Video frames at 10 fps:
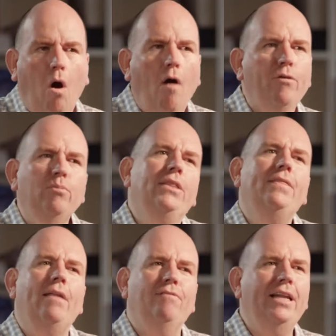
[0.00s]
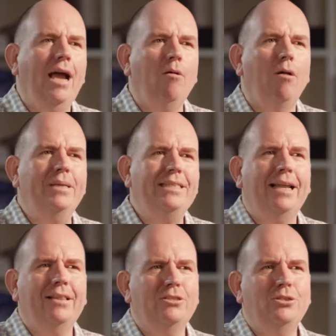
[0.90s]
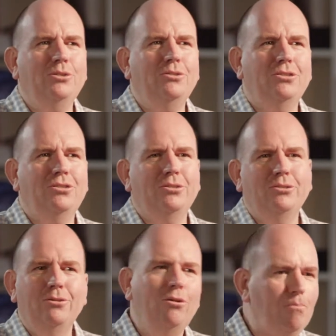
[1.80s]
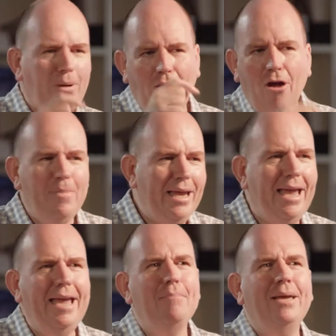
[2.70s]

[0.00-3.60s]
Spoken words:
Often within that video I'll be telling the students to look below me here